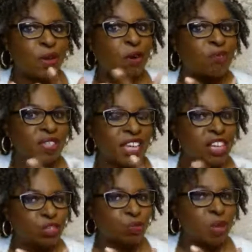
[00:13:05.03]

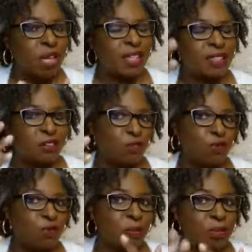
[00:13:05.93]
conversation with,
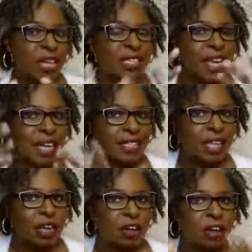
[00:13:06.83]
or you meet,
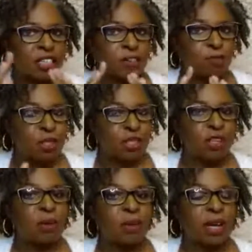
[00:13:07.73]
has that kind of
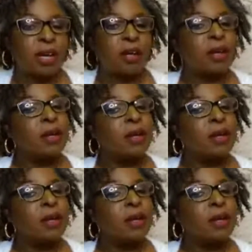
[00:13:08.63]
persona,